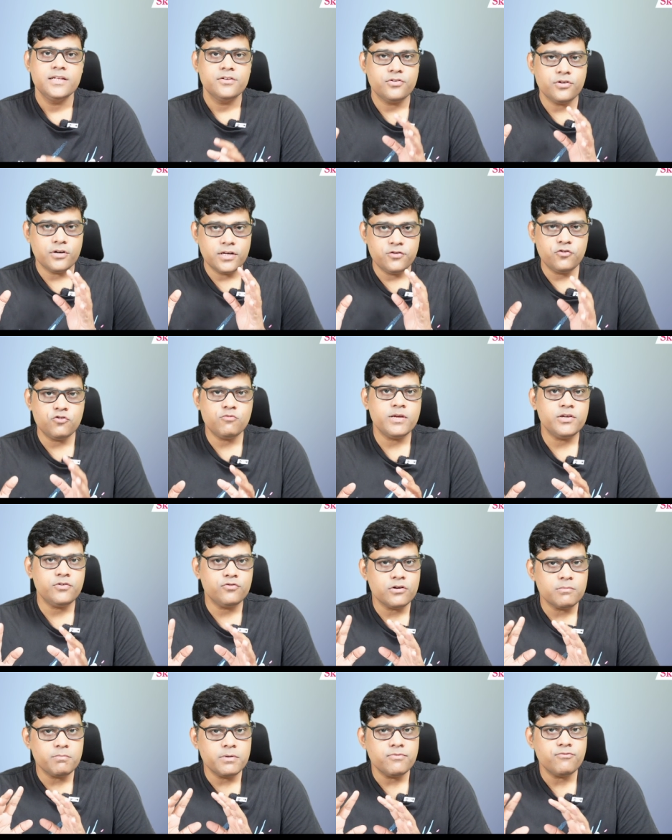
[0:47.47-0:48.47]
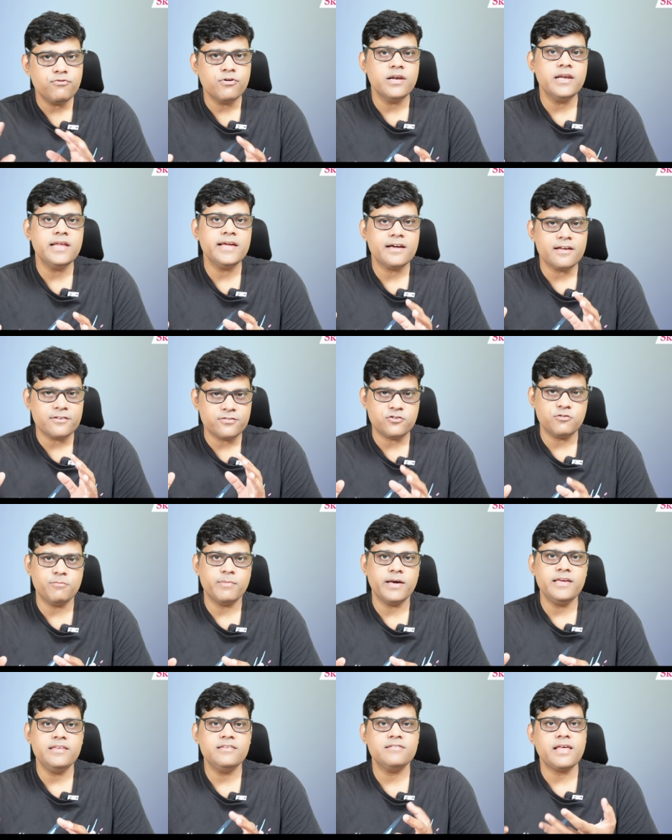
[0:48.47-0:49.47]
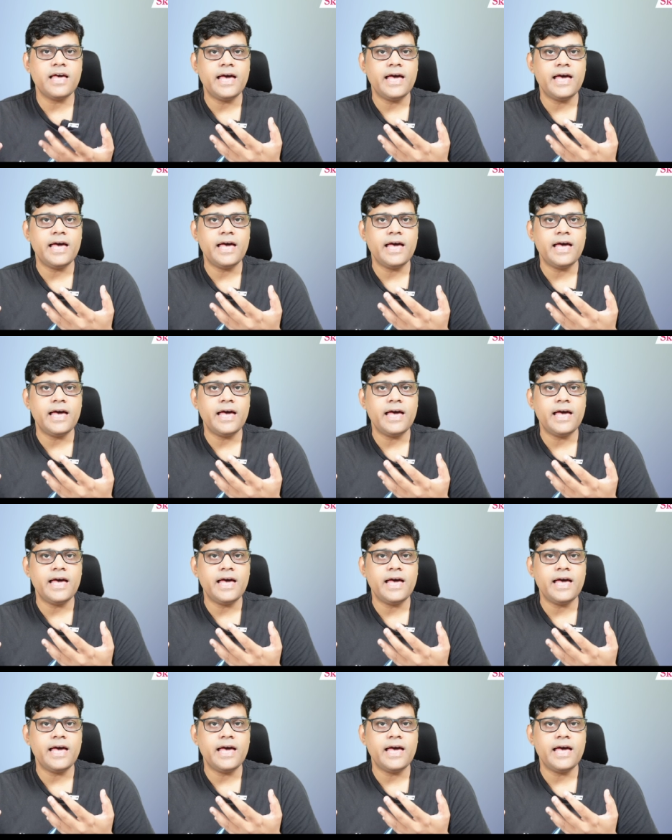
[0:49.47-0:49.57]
so resume should be fully customized